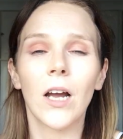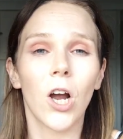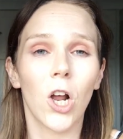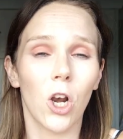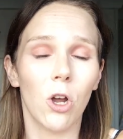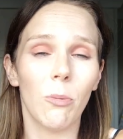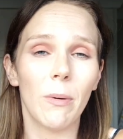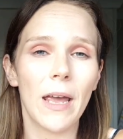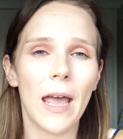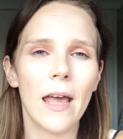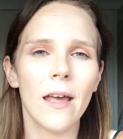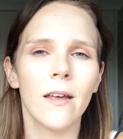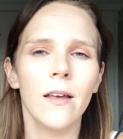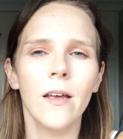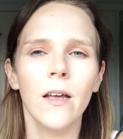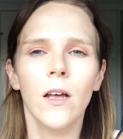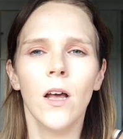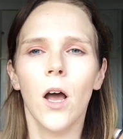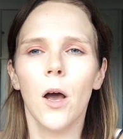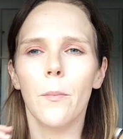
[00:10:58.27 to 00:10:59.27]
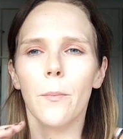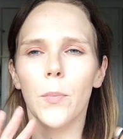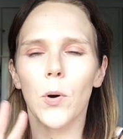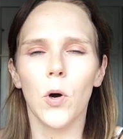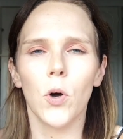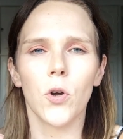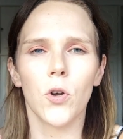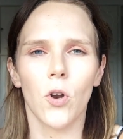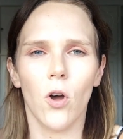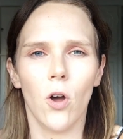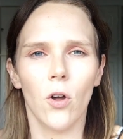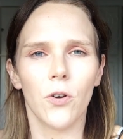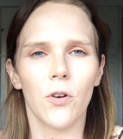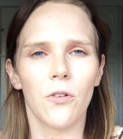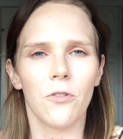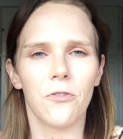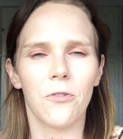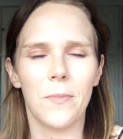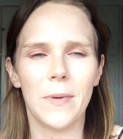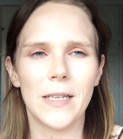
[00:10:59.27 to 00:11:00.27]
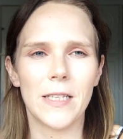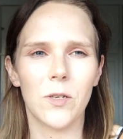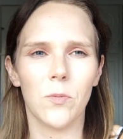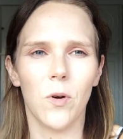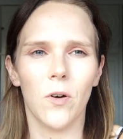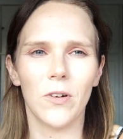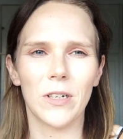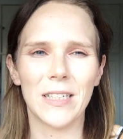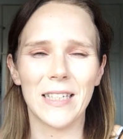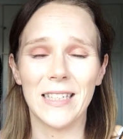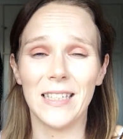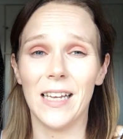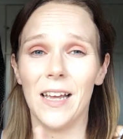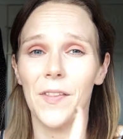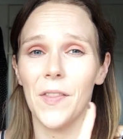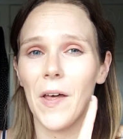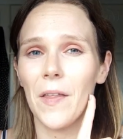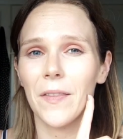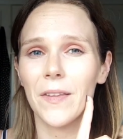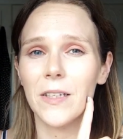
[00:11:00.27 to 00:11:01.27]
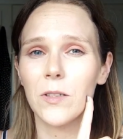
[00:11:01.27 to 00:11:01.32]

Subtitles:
glowier, but not enough for me to warrant to say that